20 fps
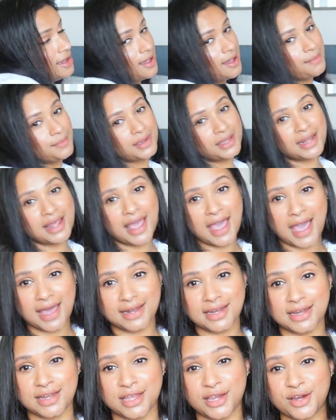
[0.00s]
I'm gonna
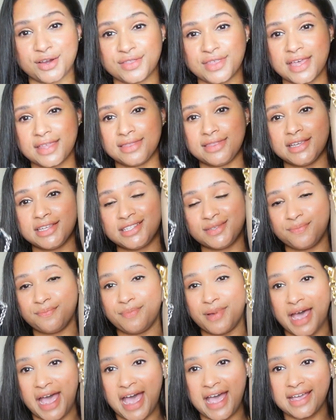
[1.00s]
add in here that this
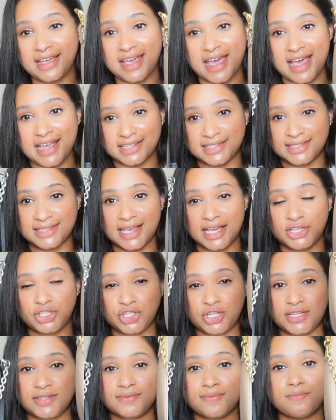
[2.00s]
bag as
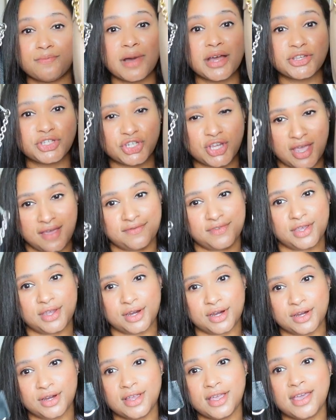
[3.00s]
such is much
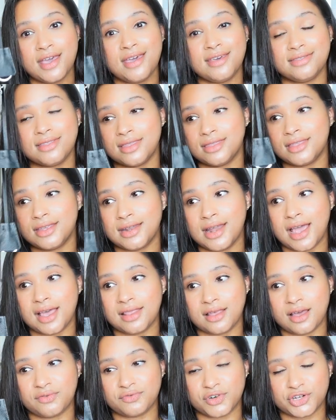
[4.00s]
heavier than the
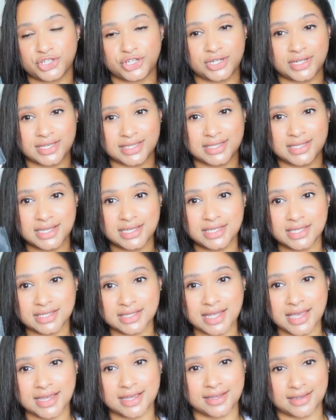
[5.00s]
nylon version, because this
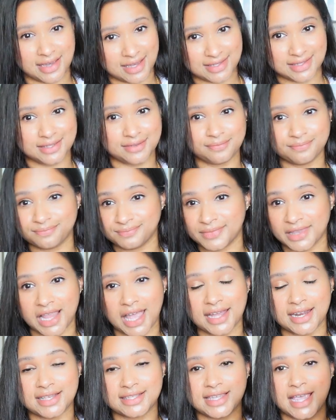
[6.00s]
is like as
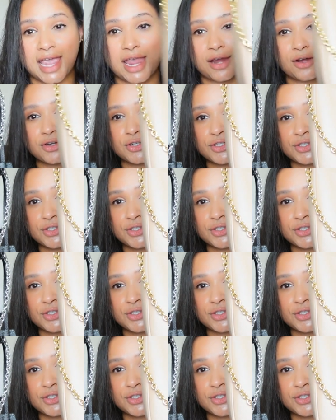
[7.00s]
light as air.